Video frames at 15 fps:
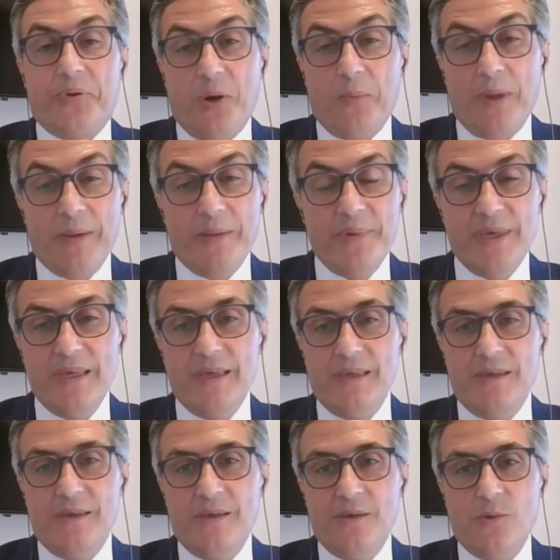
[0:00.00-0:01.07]

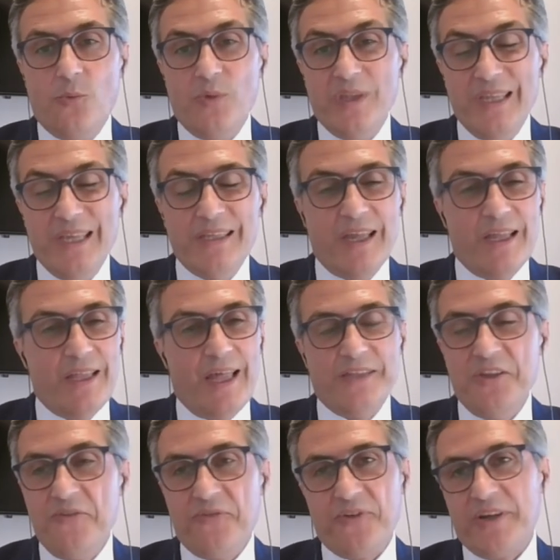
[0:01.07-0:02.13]
probably we need a
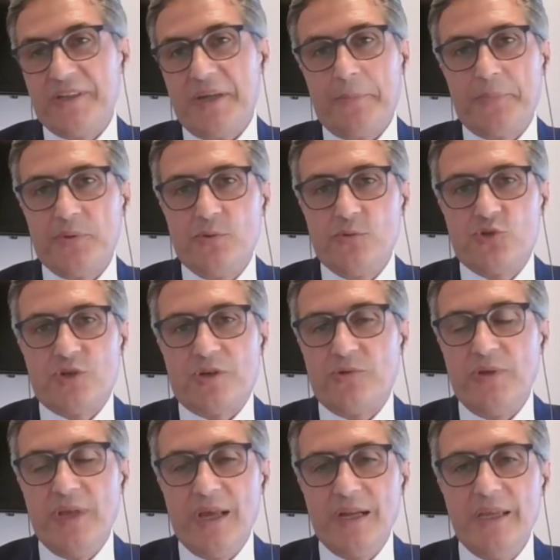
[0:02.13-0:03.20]
different approach.
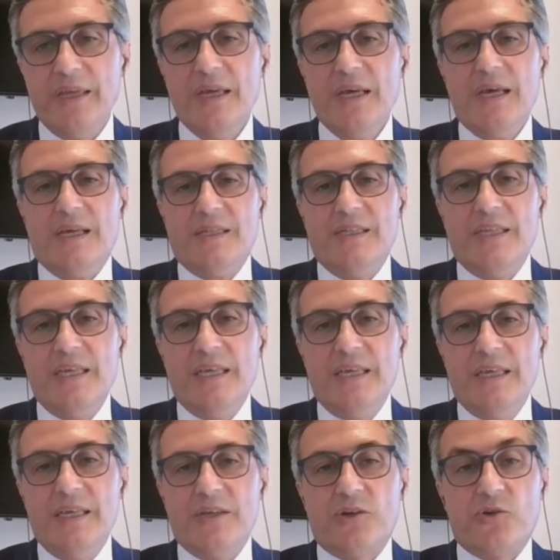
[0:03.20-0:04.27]
Clearly,
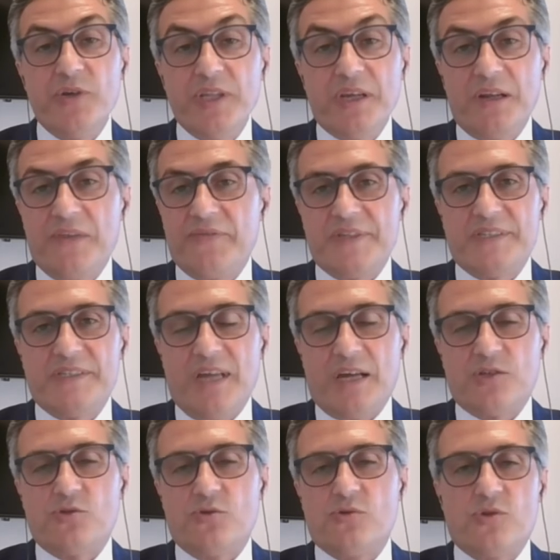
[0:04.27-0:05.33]
the critical
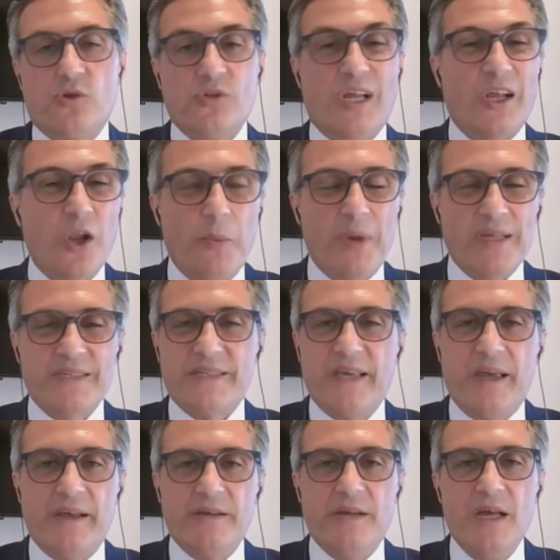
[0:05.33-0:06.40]
infrastructures on a global
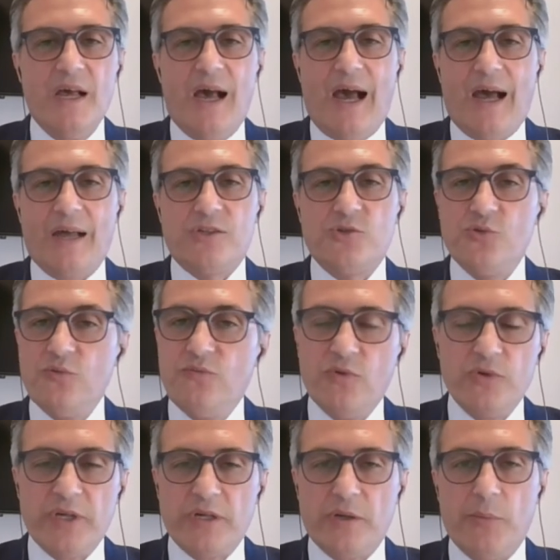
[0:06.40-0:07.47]
scale are too
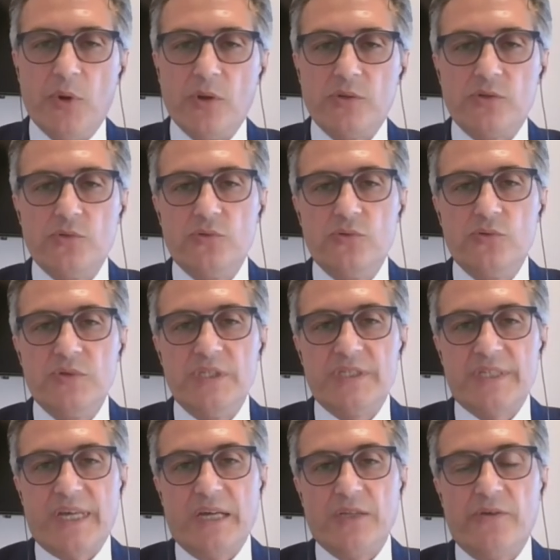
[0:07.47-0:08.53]
vulnerable to
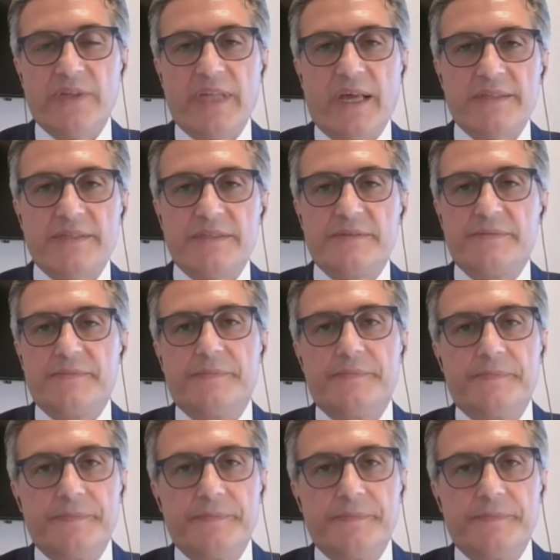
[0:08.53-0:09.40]
this kind of attacks.